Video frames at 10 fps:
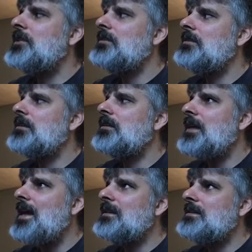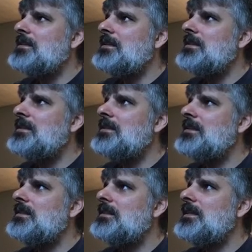you know, the Galaxy
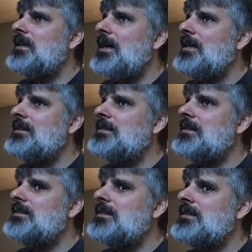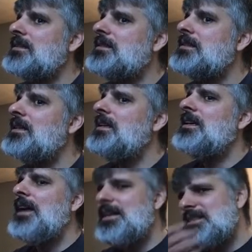analysis, just because
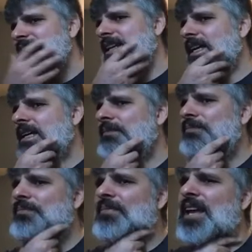XG, like,